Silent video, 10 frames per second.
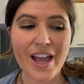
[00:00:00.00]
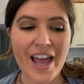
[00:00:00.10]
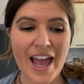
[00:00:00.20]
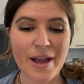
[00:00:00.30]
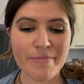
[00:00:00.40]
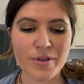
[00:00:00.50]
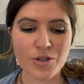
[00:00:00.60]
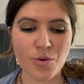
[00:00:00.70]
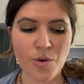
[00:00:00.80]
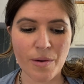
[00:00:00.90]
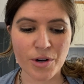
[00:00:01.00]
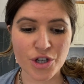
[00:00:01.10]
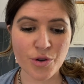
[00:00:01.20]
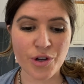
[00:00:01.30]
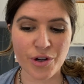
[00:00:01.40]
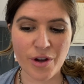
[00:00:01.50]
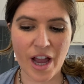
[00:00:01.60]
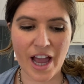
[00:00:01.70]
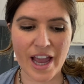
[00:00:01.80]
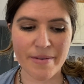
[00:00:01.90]
Um, so I'm going to show you
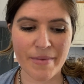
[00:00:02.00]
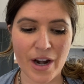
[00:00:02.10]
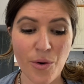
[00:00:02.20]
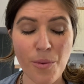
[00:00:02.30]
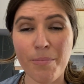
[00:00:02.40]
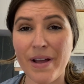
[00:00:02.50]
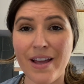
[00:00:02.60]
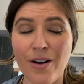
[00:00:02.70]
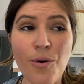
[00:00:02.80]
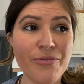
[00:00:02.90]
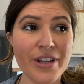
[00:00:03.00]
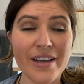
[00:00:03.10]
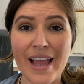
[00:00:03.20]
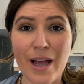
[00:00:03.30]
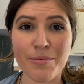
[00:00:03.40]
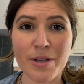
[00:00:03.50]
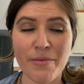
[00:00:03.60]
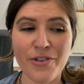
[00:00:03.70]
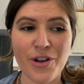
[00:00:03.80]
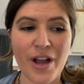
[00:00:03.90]
um, and hope hopefully it'll help some of
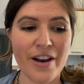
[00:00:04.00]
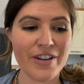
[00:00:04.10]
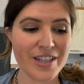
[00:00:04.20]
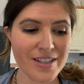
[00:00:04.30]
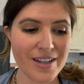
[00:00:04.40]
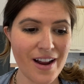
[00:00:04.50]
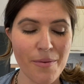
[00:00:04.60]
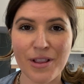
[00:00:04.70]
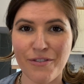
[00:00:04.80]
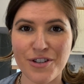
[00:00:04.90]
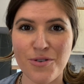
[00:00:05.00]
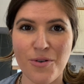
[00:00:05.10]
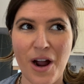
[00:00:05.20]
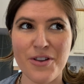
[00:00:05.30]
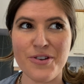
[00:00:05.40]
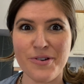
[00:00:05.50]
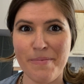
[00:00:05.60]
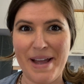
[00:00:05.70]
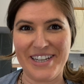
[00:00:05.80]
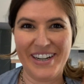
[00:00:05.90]
you. And if it doesn't, I would love to know how you do it
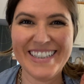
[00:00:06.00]
better.